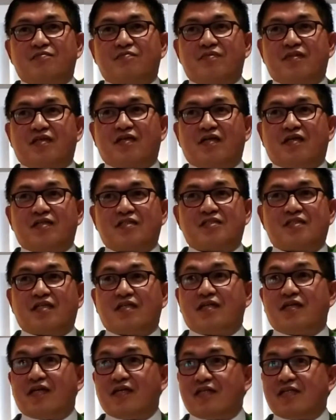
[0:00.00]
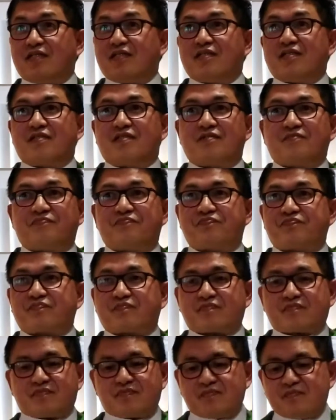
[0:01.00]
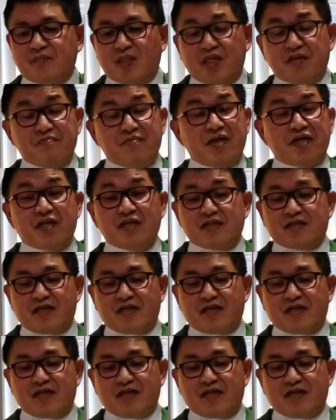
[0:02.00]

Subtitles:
Because again, many